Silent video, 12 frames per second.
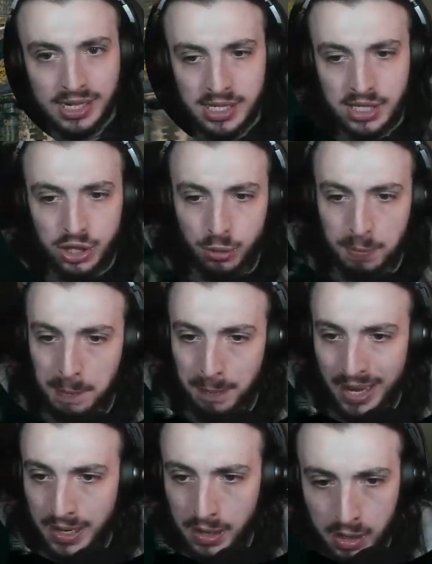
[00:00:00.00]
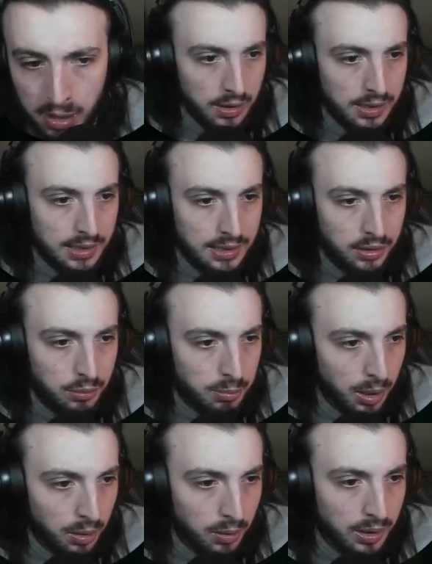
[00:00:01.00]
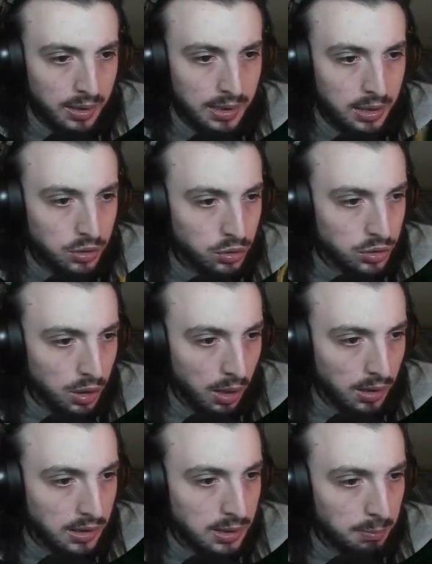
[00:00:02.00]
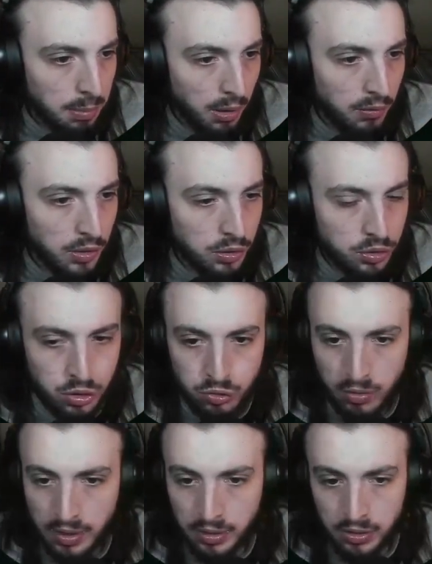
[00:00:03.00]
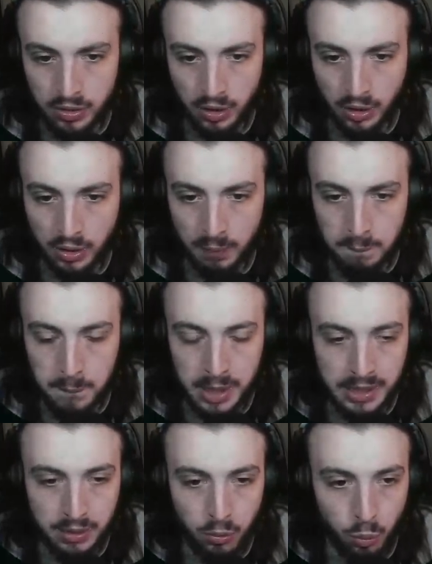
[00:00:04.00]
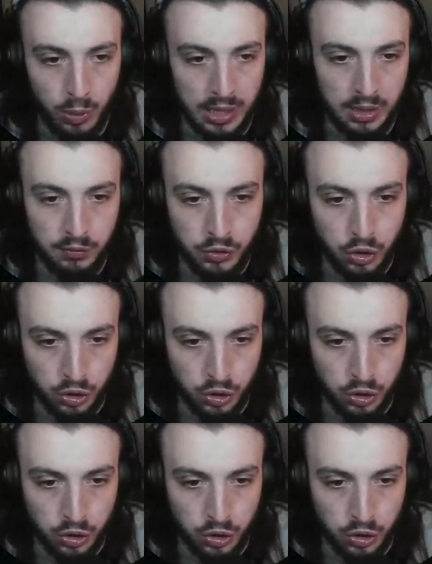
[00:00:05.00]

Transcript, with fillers: fuck is Superman? I need you, bro. I need you to. I need to borrow your strength and complete will of